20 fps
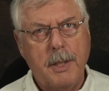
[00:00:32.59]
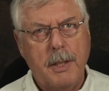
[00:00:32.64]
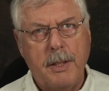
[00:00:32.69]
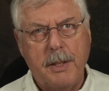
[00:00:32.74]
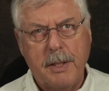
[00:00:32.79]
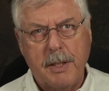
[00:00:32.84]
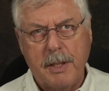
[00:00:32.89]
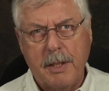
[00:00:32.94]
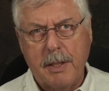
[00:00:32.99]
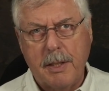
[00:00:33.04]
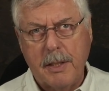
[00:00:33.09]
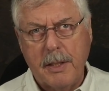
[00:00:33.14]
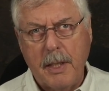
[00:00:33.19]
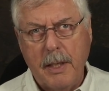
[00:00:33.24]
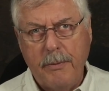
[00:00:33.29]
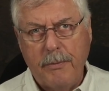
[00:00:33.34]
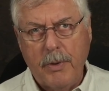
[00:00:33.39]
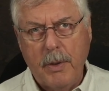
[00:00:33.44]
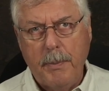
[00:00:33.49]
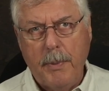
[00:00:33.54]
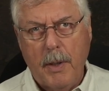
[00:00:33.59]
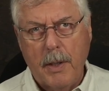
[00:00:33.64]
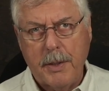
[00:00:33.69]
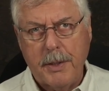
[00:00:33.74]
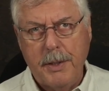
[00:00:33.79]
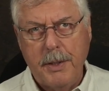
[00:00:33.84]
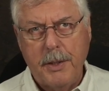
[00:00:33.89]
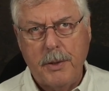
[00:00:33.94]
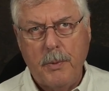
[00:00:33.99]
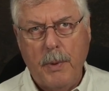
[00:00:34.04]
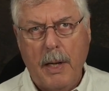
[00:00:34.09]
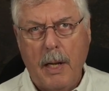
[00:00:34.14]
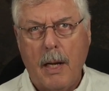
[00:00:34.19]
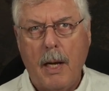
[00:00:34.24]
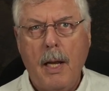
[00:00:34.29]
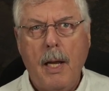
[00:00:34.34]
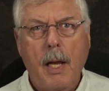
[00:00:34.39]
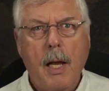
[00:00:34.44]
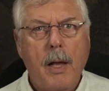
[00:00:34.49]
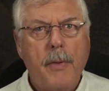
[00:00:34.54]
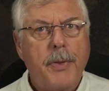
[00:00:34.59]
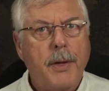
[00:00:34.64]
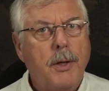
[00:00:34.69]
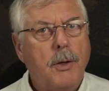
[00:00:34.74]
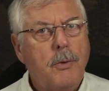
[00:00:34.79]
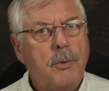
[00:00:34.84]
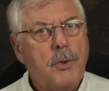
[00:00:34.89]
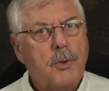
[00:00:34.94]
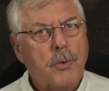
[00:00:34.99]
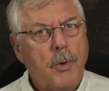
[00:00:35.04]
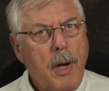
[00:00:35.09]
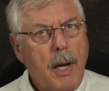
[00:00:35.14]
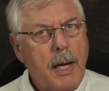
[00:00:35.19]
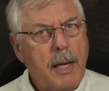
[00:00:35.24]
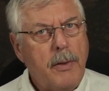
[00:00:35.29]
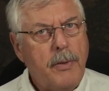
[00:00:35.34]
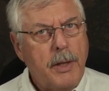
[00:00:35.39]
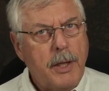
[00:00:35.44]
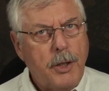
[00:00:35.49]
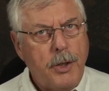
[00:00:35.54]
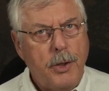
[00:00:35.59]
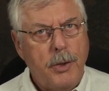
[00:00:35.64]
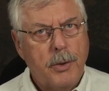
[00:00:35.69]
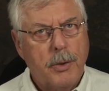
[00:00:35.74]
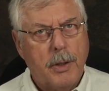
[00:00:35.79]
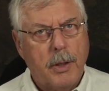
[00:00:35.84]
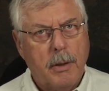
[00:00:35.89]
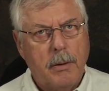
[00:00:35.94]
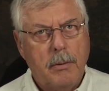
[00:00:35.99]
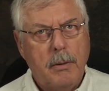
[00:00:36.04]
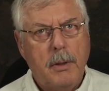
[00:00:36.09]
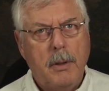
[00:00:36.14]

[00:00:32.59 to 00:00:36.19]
and this is the same for epoxy as well, they don't dry, they cure.